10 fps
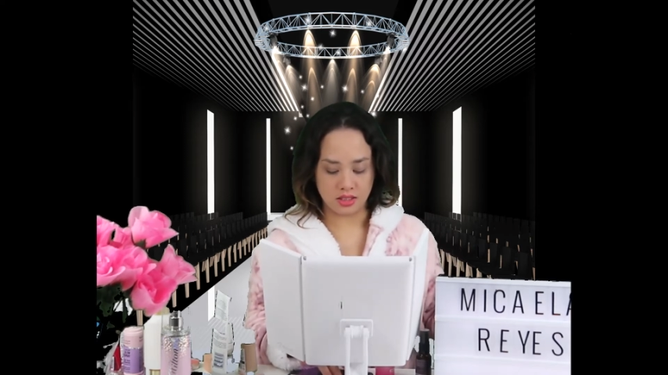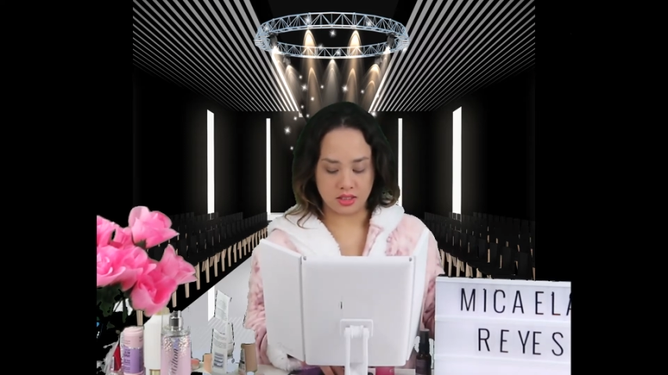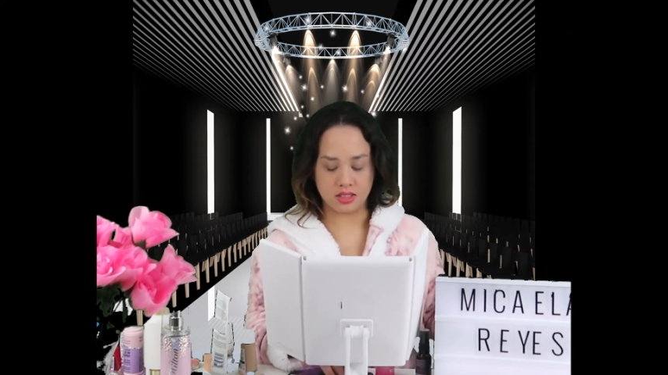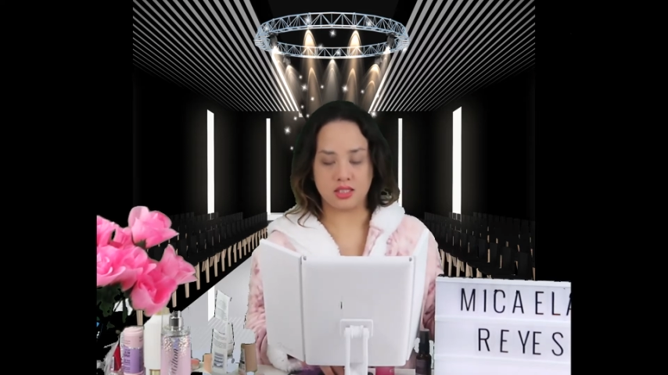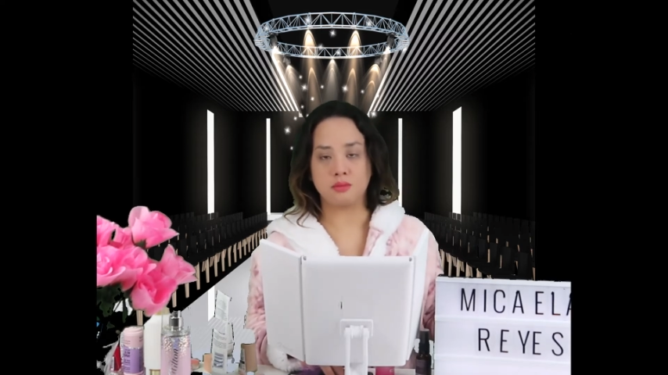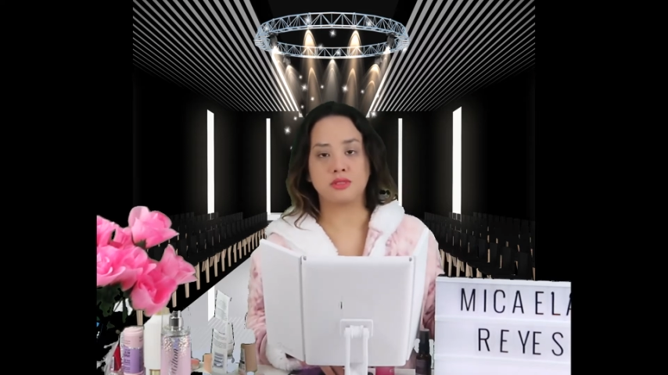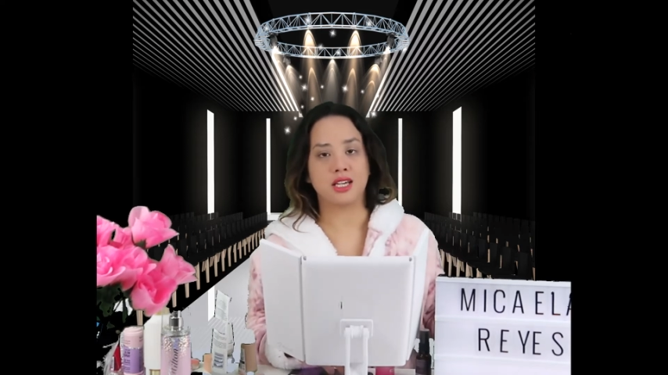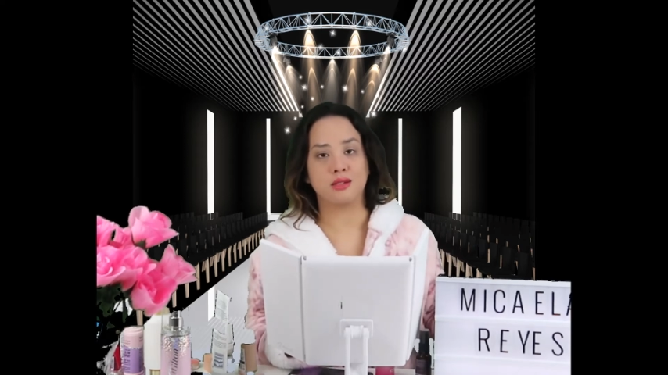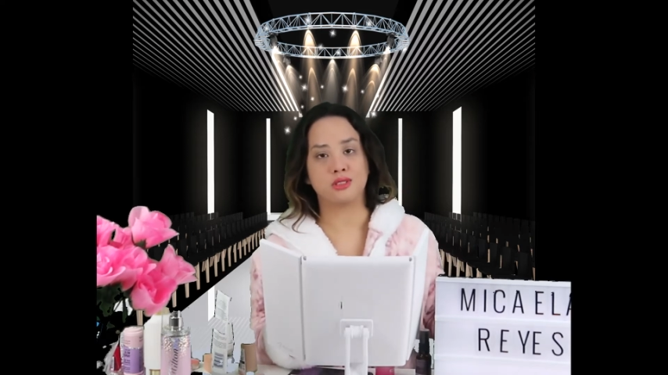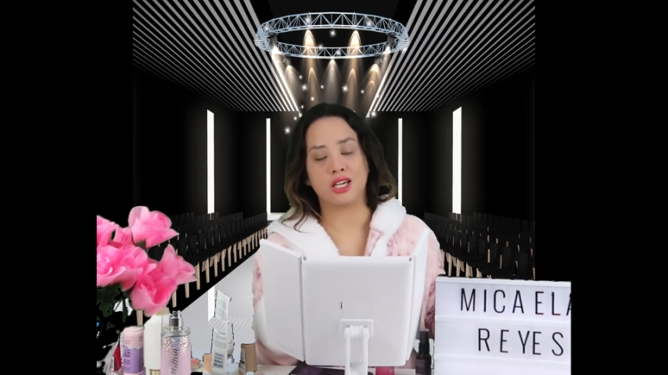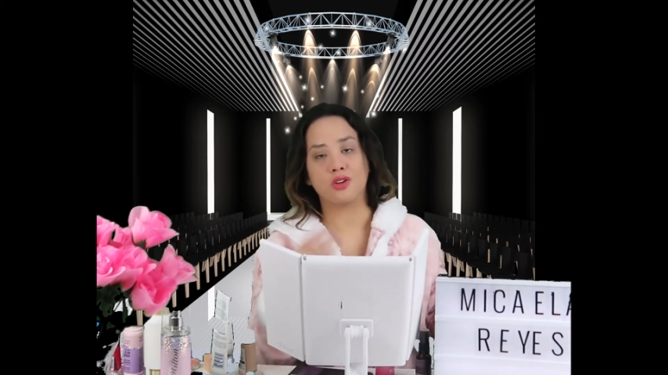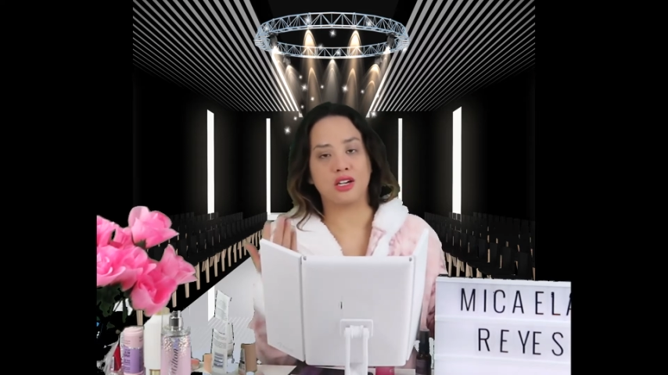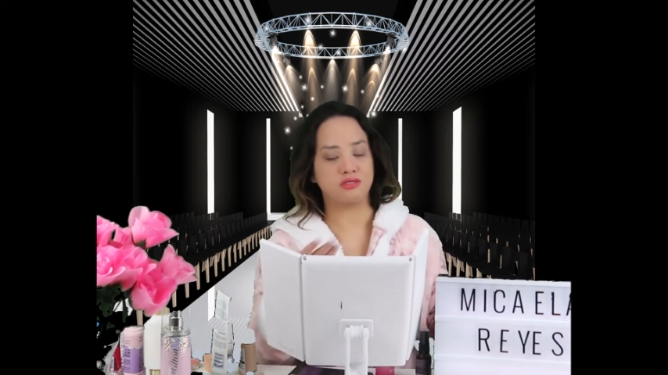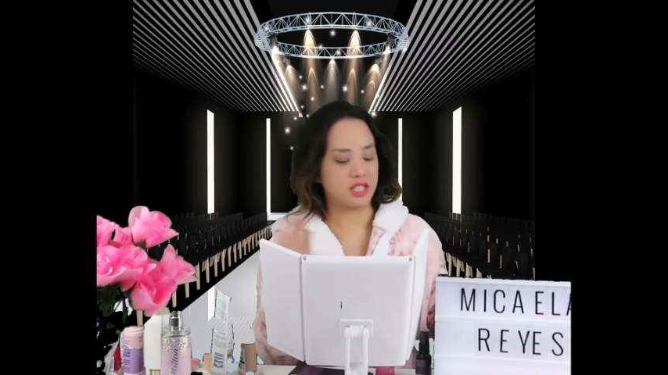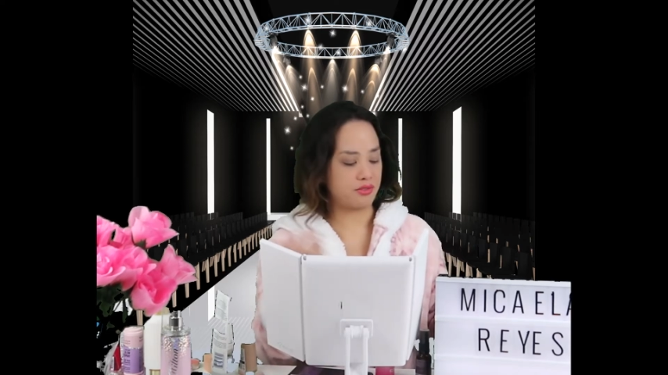Sometimes I don't
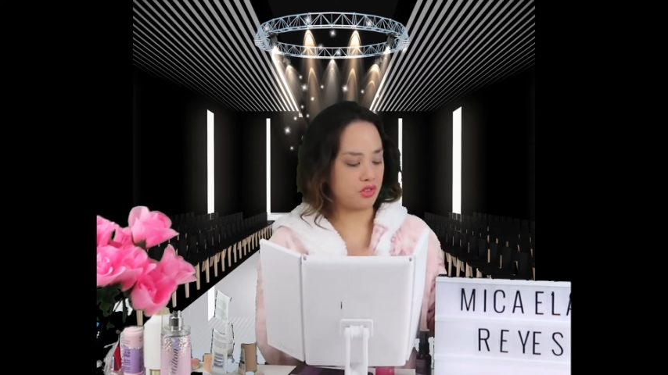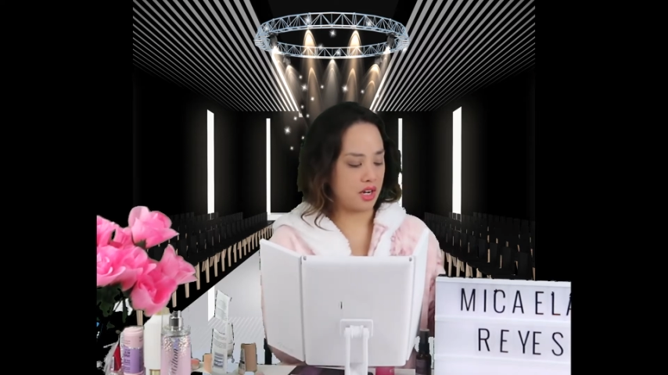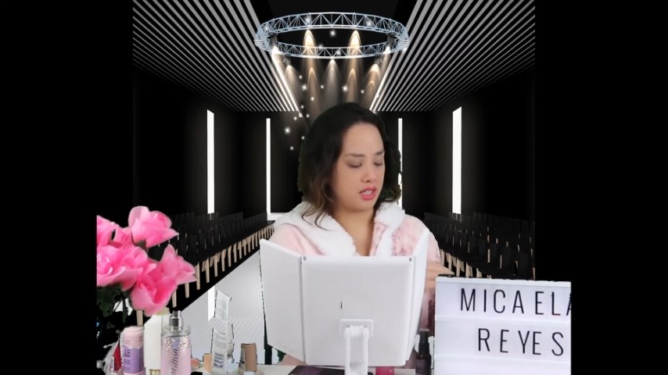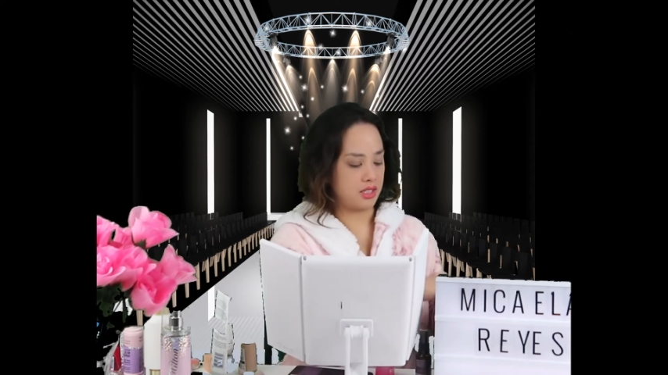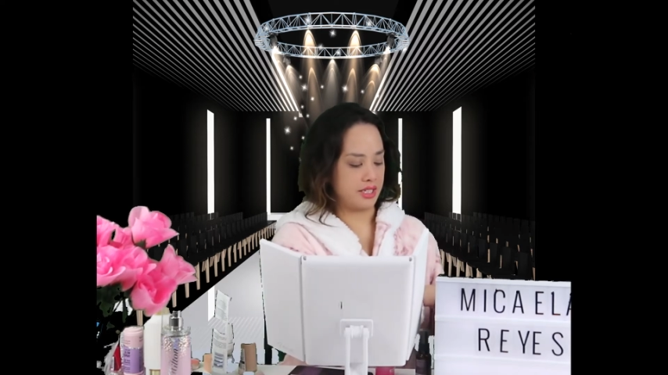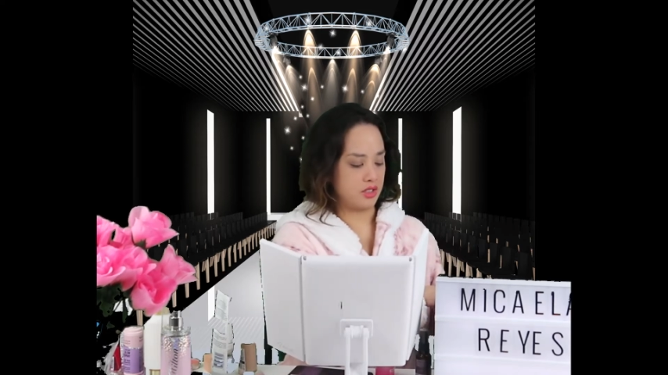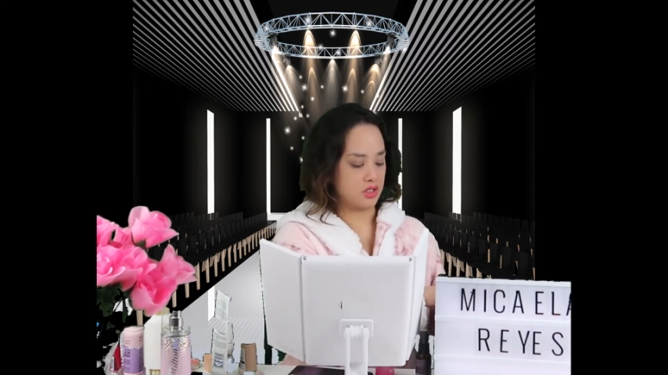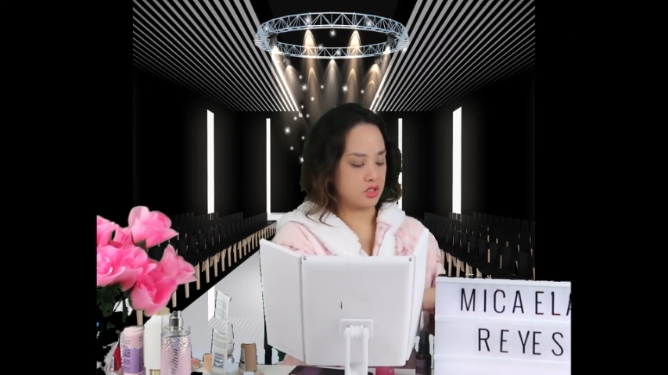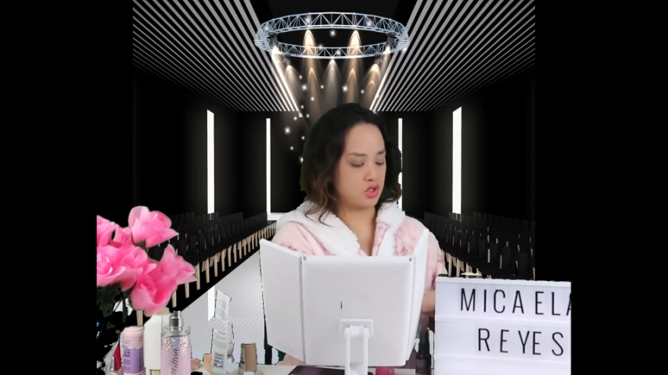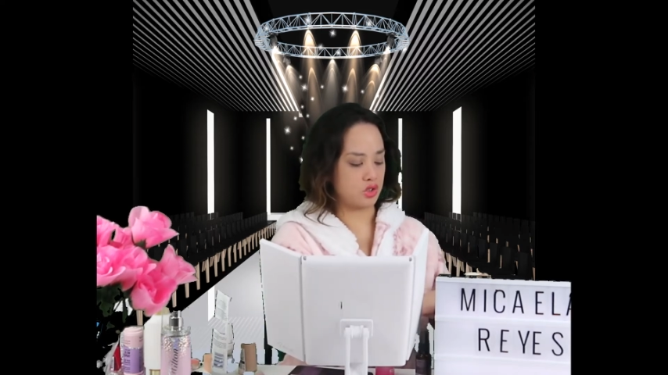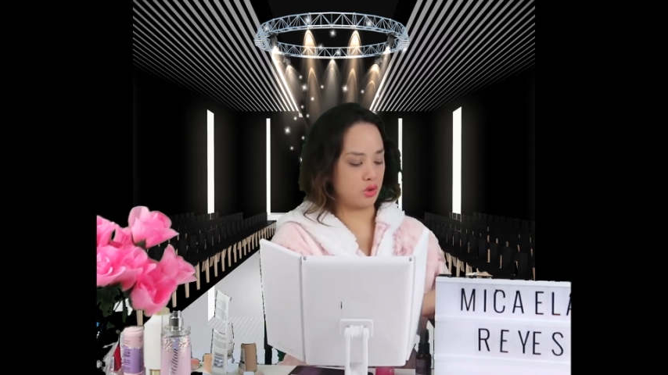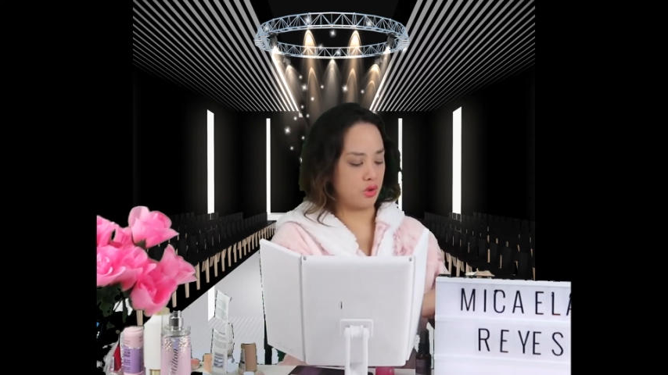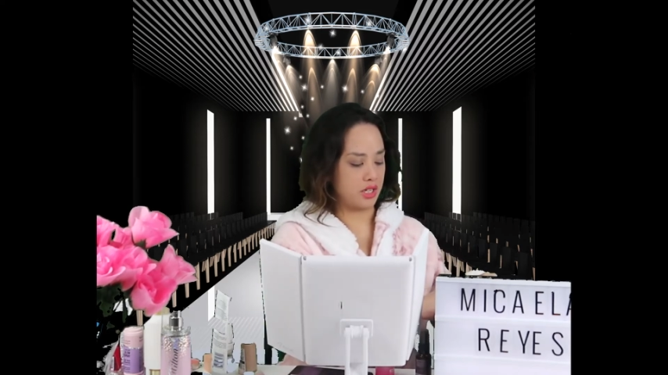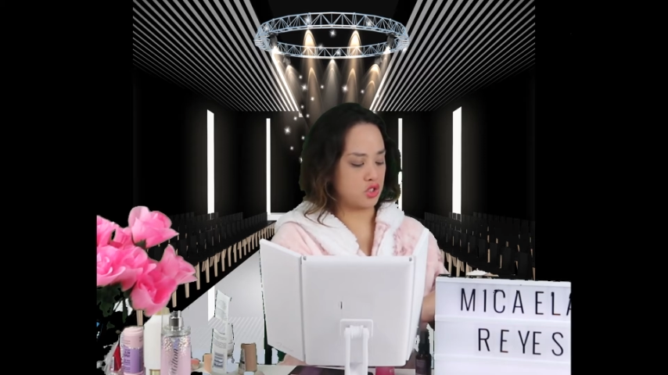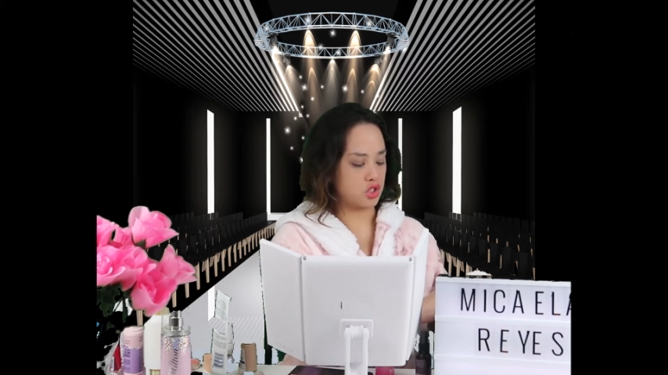have time for eyeliner, so
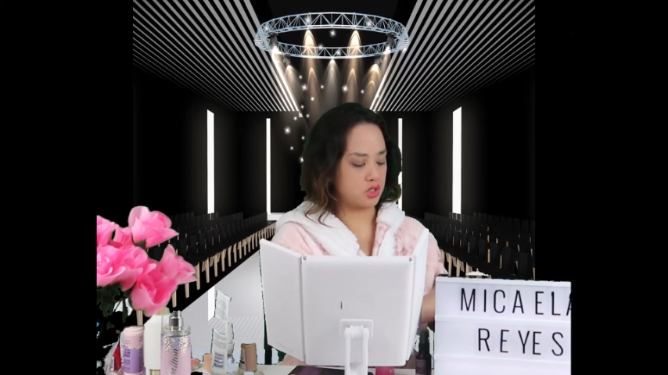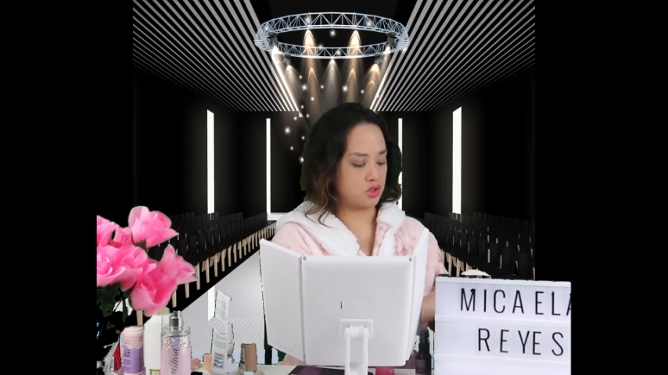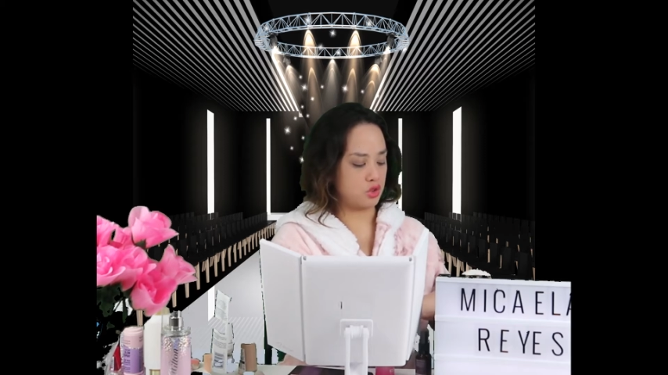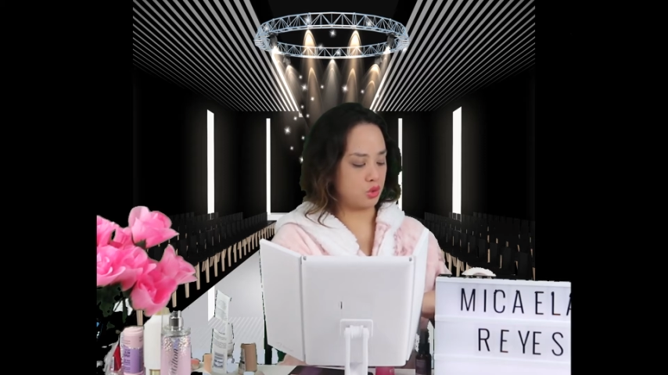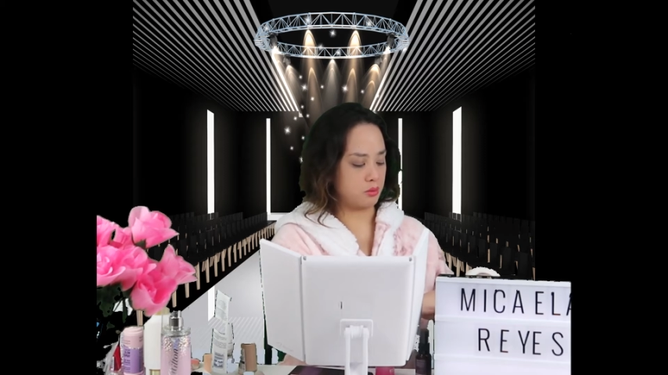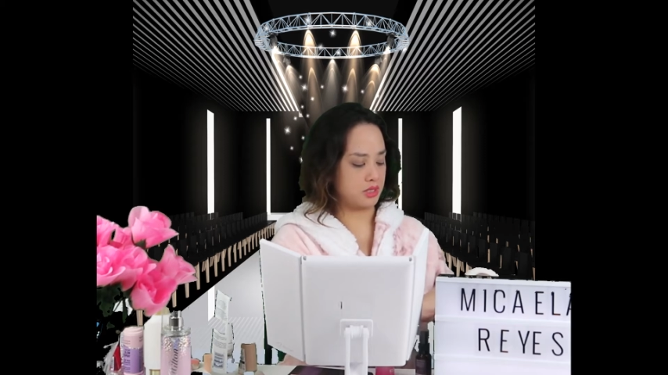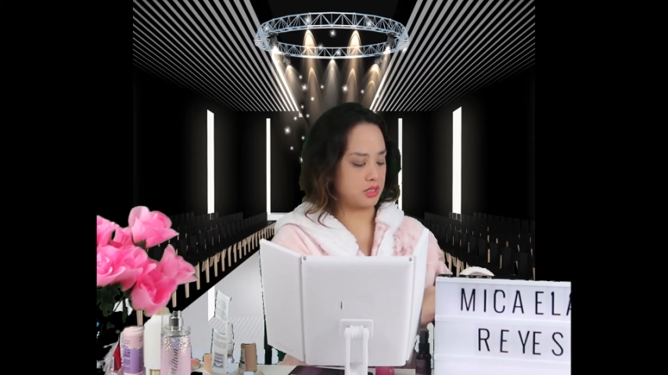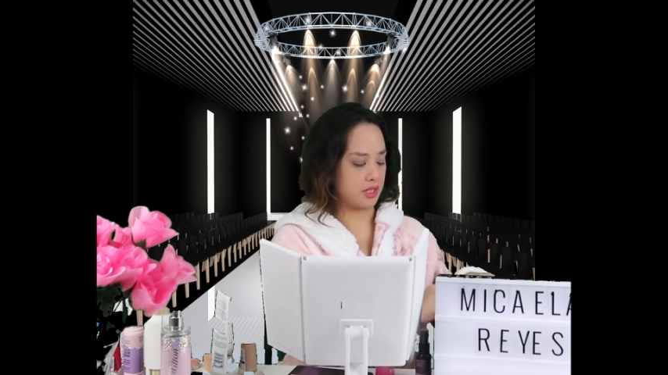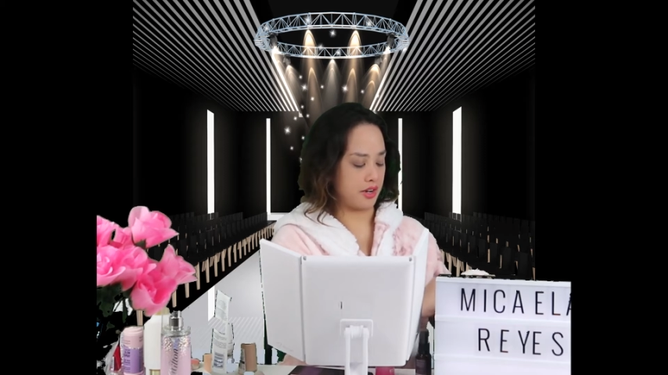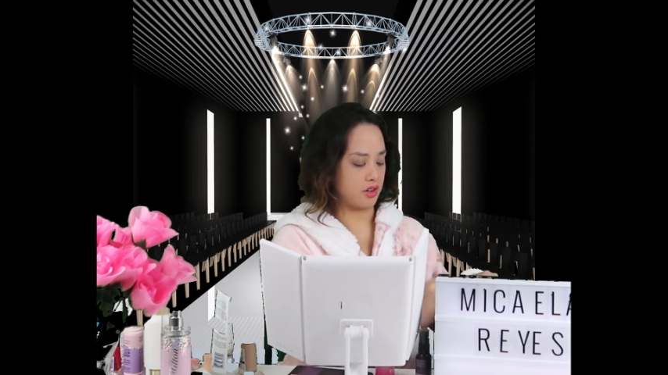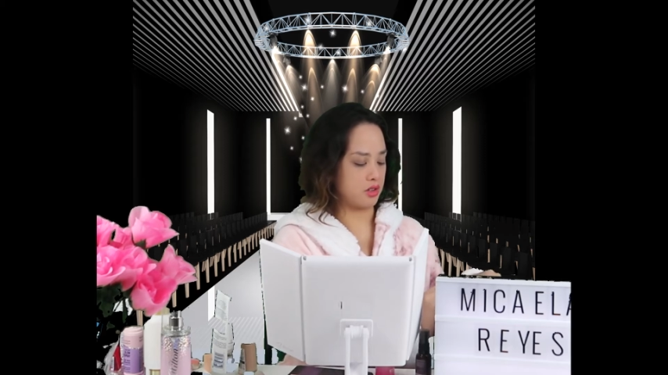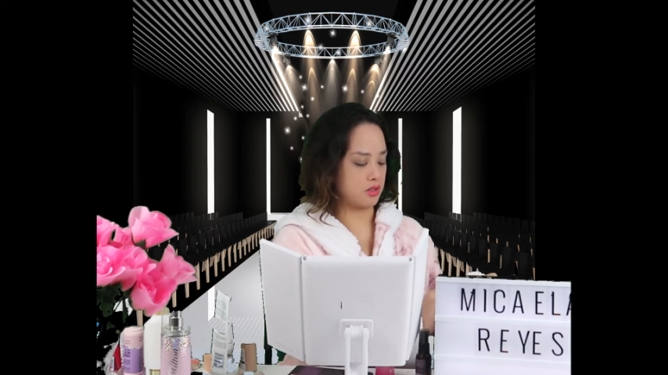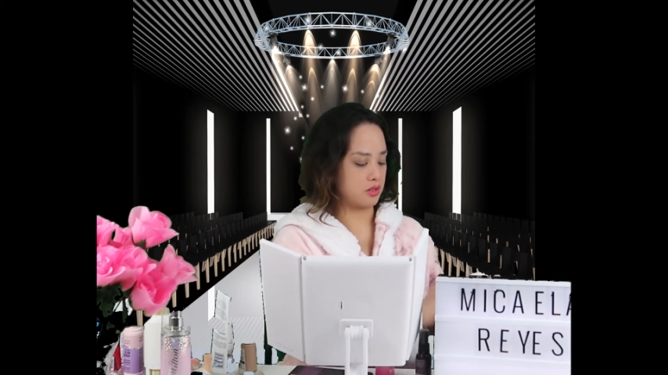I just do mascara.